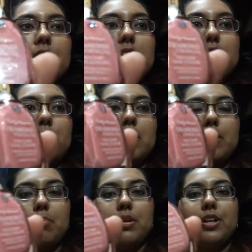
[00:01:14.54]
It's really
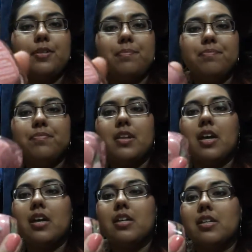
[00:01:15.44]
pretty,
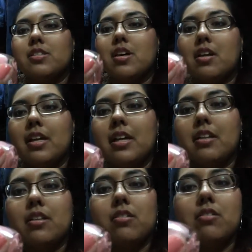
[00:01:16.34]
and it's got like little